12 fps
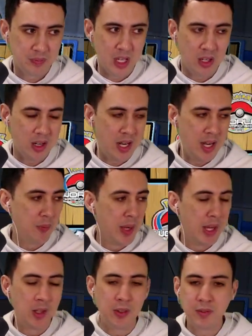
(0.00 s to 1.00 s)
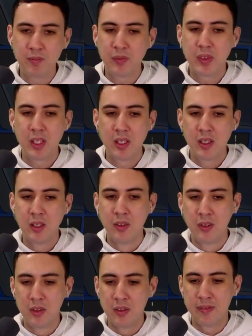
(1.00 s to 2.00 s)
Alright, well,
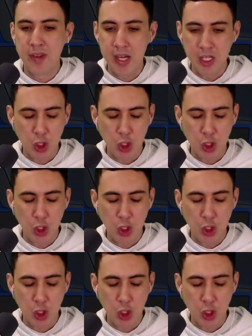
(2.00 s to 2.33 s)
rain